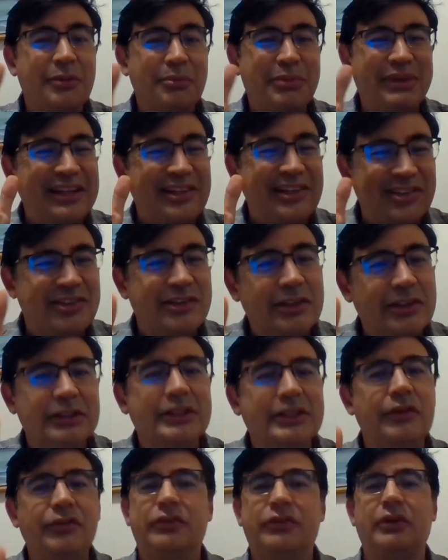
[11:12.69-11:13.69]
But that still
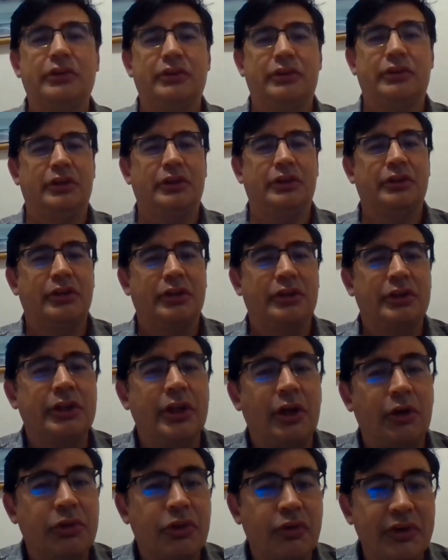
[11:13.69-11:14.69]
leaves,
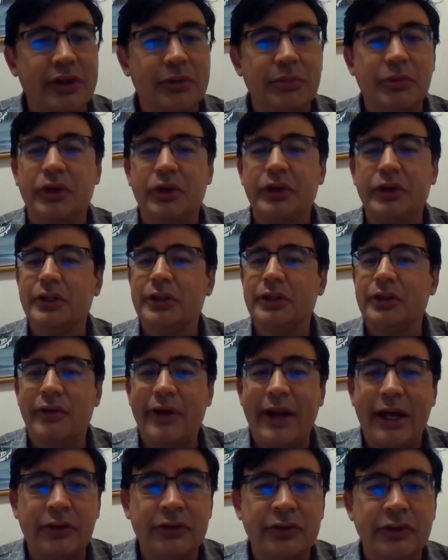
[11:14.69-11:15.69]
3 million,
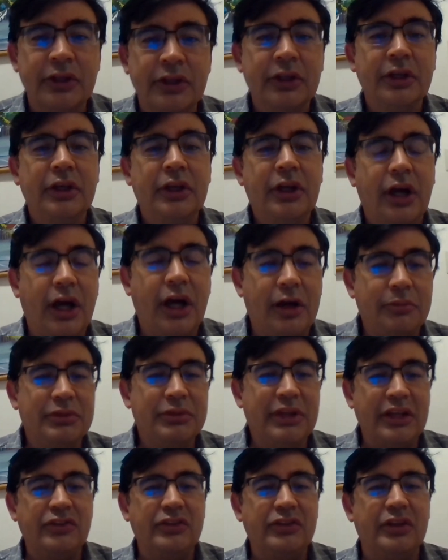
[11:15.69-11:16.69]
around
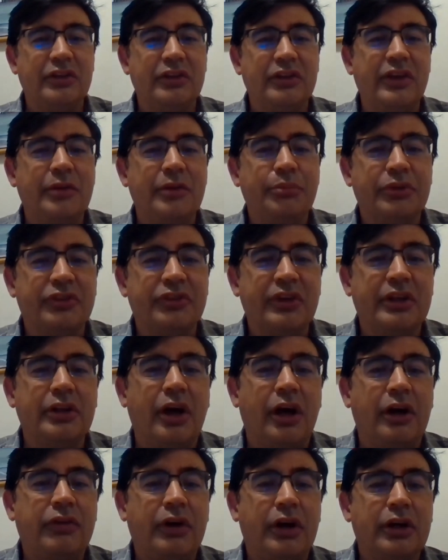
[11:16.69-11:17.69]
less than 10%
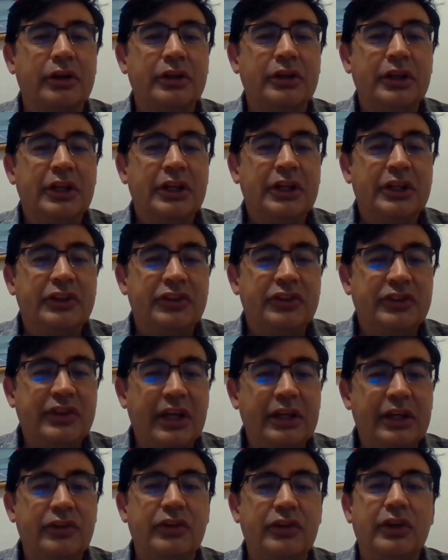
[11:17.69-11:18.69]
of our
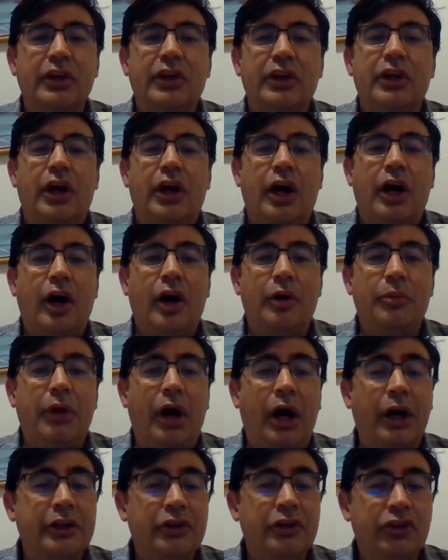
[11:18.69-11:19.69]
state
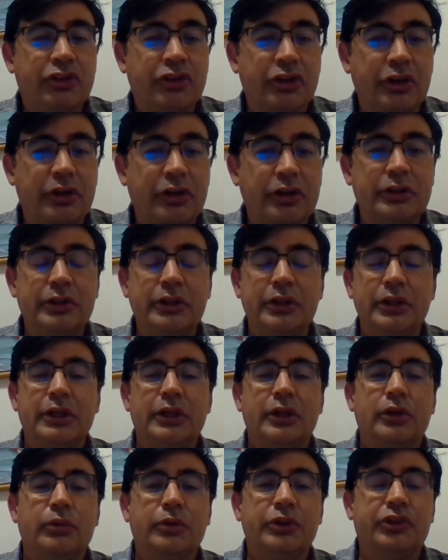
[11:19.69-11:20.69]
uninsured,
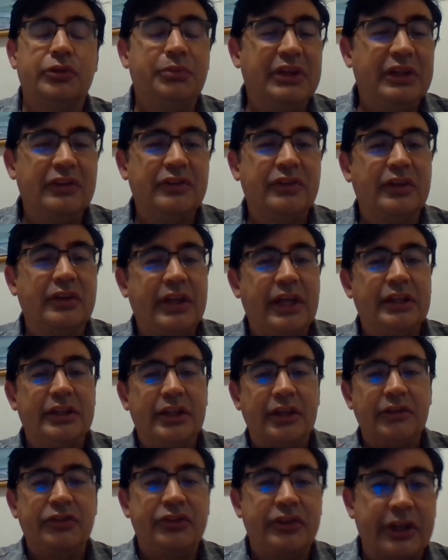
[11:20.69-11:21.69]
which means that they
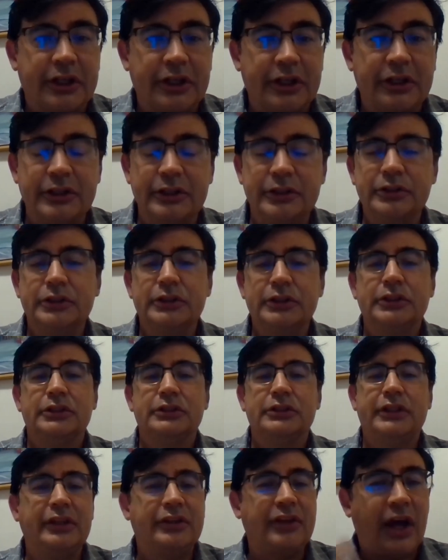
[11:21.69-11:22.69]
live sicker,
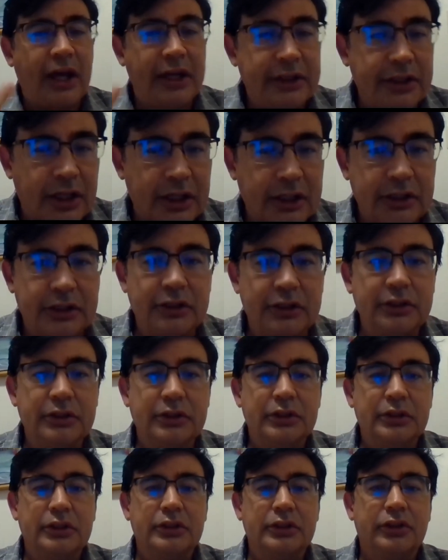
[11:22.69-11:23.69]
they die
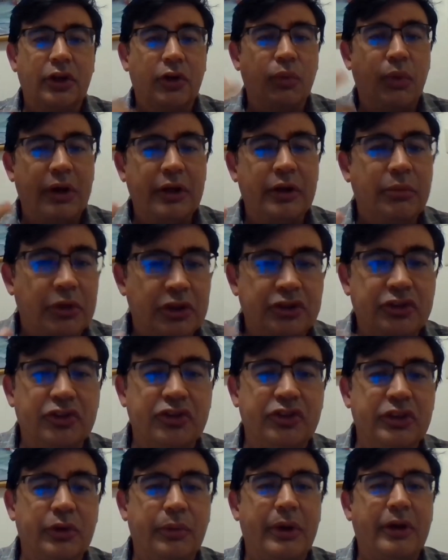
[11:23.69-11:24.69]
younger, they're one
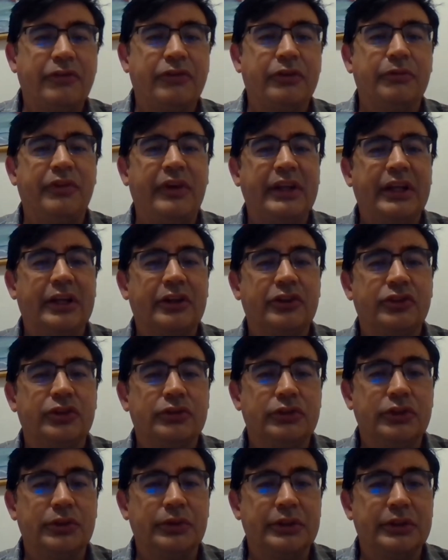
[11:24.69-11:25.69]
emergency away from
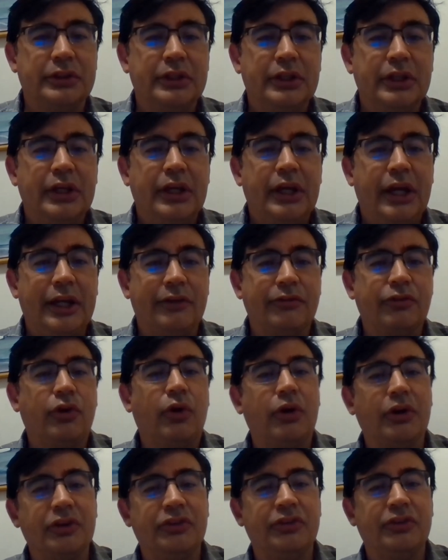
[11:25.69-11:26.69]
financial ruin. And of
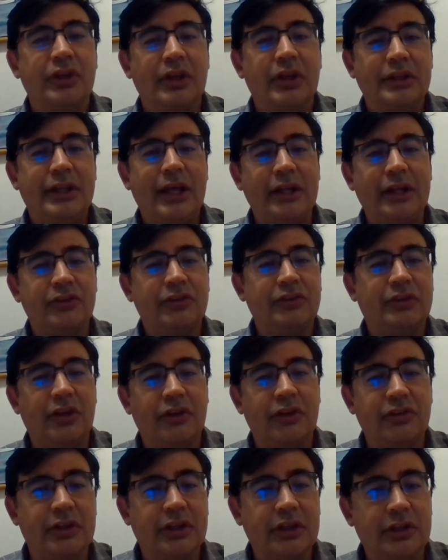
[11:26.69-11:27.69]
course, that
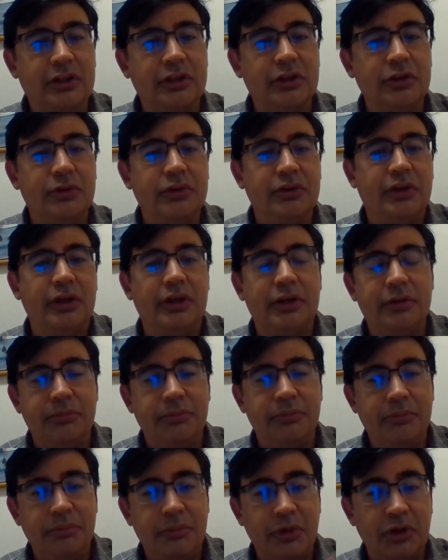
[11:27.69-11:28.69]
doesn't include
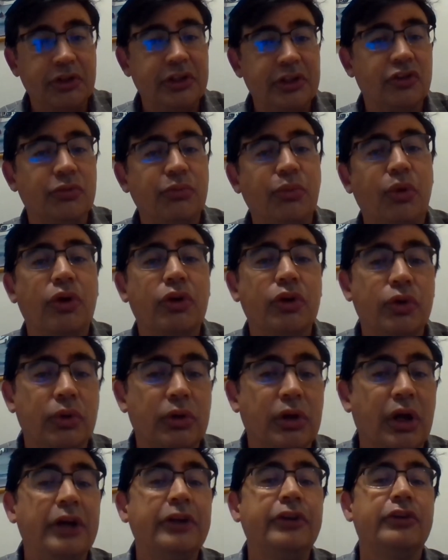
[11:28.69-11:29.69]
the millions more who
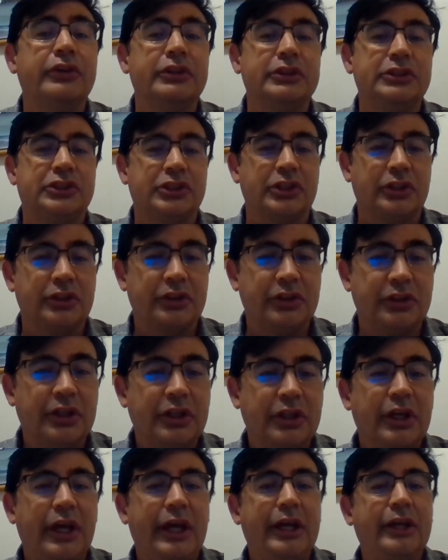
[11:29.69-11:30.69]
are underinsured
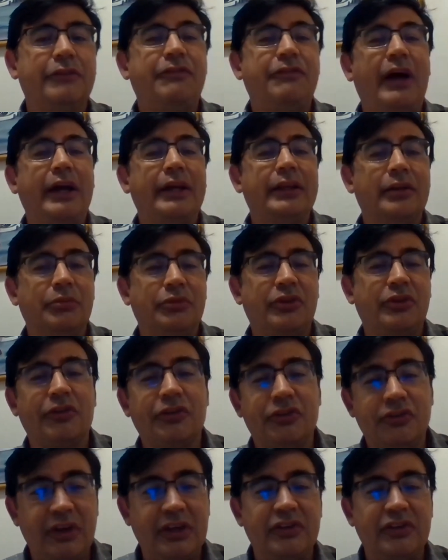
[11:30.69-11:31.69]
and find
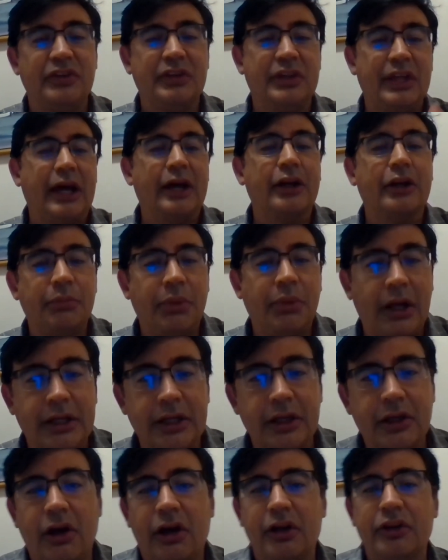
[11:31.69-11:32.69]
themselves facing the
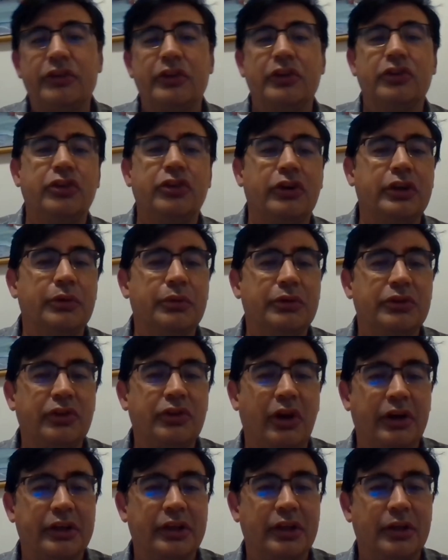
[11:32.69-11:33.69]
out-of-pocket costs that Jody was
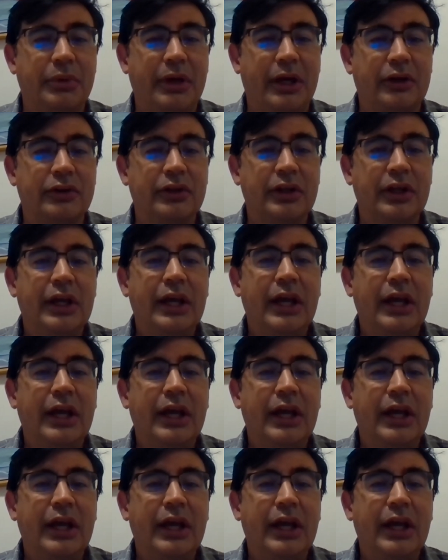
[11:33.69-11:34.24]
talking about.